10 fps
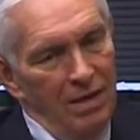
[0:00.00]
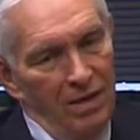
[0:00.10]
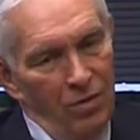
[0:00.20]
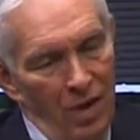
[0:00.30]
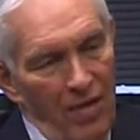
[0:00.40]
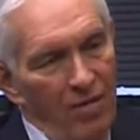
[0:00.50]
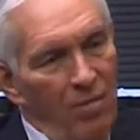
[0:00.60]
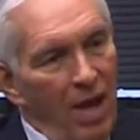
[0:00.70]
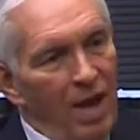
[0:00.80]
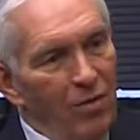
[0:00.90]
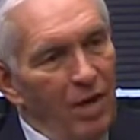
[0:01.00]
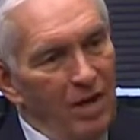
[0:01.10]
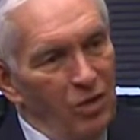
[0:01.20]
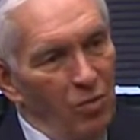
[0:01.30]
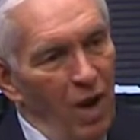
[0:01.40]
you know, having a
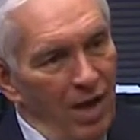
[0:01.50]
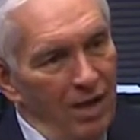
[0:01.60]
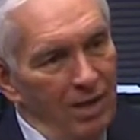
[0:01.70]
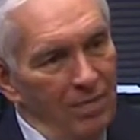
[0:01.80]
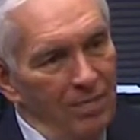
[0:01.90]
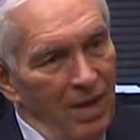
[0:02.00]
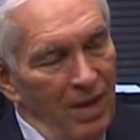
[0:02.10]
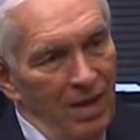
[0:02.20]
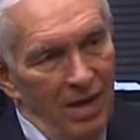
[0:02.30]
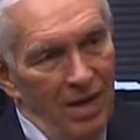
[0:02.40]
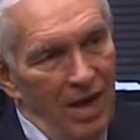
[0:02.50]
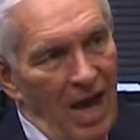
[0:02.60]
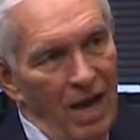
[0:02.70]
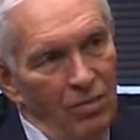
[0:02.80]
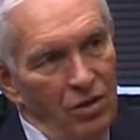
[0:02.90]
background as a writer,
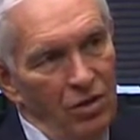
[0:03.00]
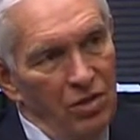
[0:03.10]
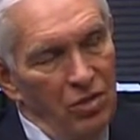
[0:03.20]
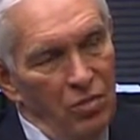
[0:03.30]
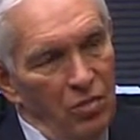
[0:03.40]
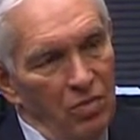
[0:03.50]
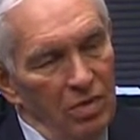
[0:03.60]
I've just do